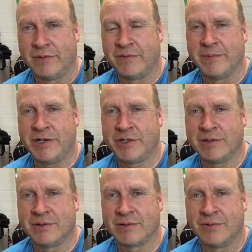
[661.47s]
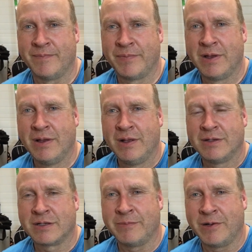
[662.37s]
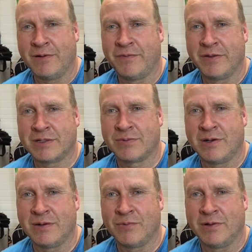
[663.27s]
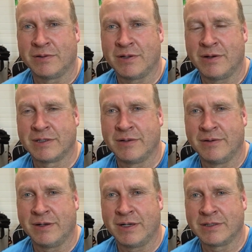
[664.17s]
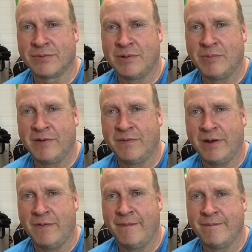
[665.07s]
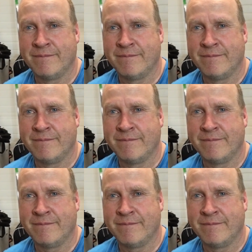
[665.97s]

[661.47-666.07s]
information. So it's going to be all for this one. We'll talk to you on the next one. Bye for now.